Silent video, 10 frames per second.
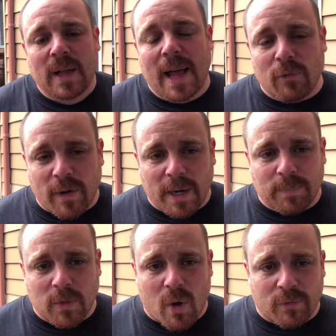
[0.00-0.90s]
Gotta write
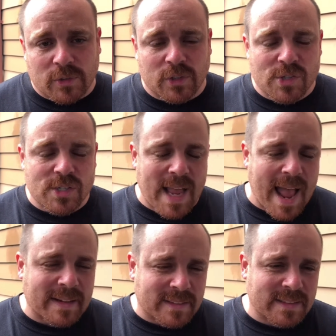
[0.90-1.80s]
up the officer.
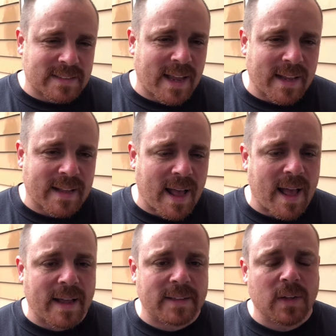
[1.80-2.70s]
Sad to say it,
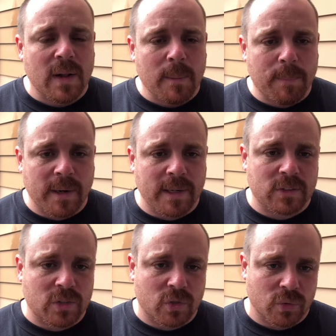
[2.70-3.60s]
guys, but
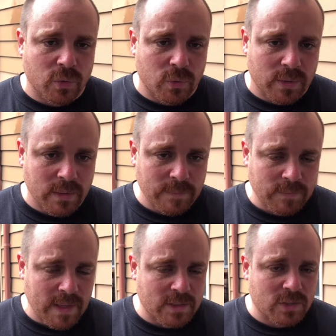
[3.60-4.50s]
it's the truth.
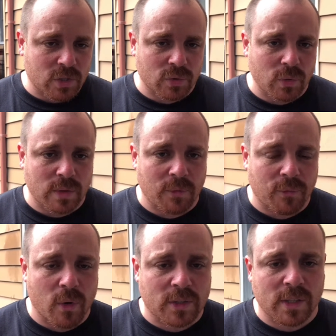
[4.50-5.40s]
It's the truth,
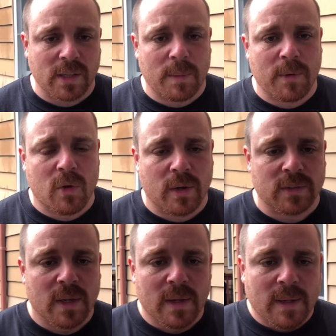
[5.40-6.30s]
unfortunately,
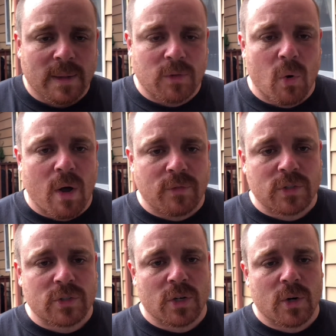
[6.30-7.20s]
because the
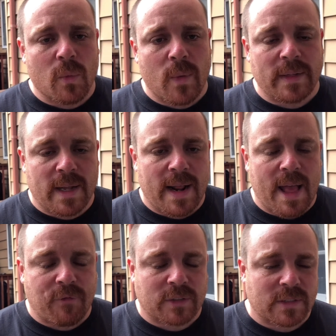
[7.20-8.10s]
officer, when in an
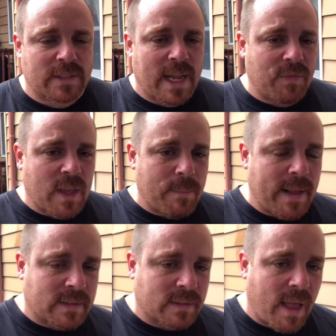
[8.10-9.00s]
effort to save the
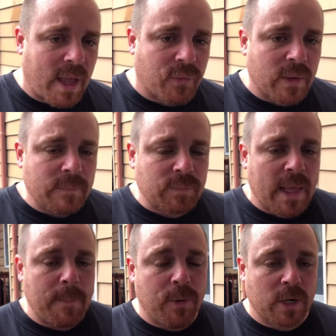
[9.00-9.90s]
inmate's life,
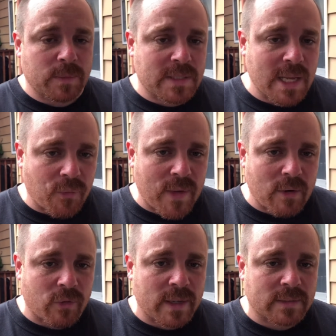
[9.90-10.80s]
he put himself
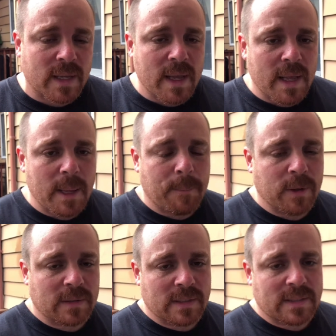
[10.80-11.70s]
at risk, he
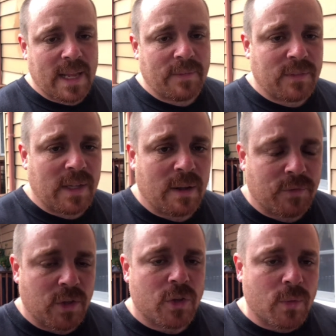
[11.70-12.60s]
put the safety
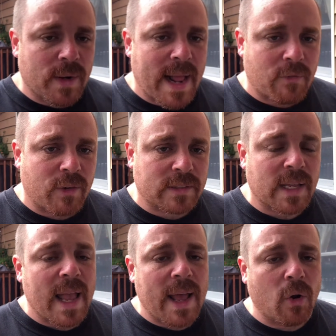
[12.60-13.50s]
of the unit at
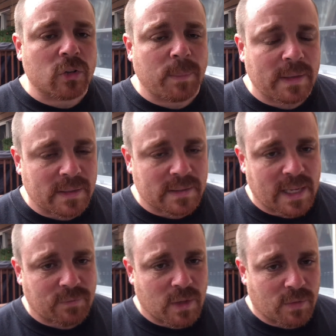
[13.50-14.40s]
risk, and ultimately the
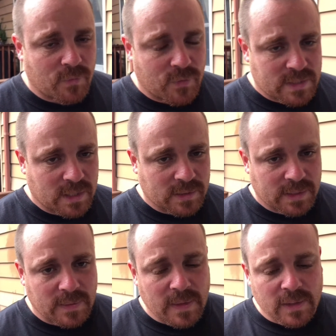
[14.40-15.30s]
safety of the
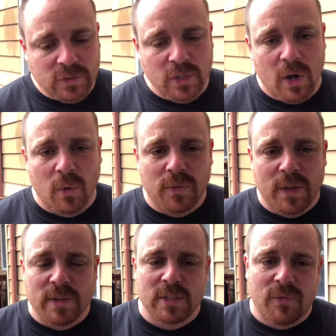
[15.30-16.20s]
facility. So
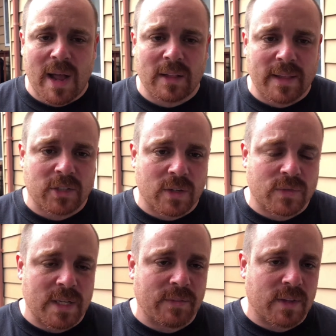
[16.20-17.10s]
there is a violation
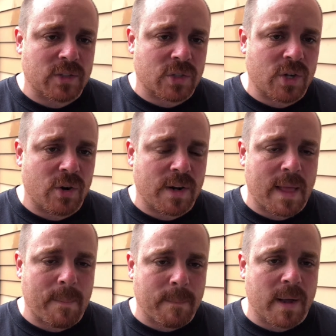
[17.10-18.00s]
of safety and security
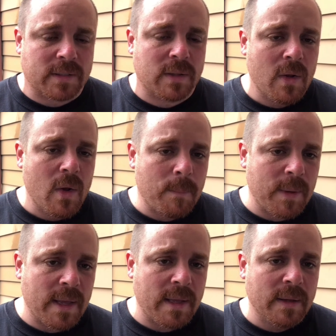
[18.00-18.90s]
that must
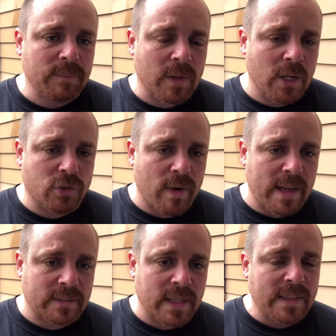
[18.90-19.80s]
be
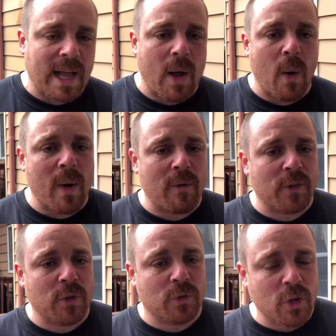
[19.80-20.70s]
addressed. Now,
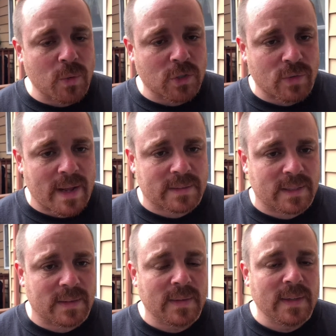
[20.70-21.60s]
however you do
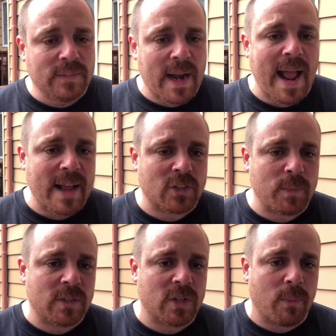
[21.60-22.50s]
address it, there has to
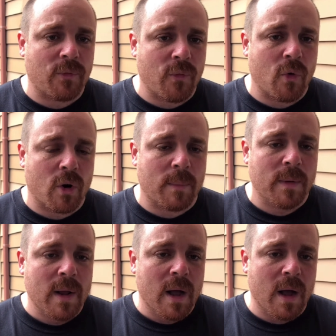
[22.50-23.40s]
be some form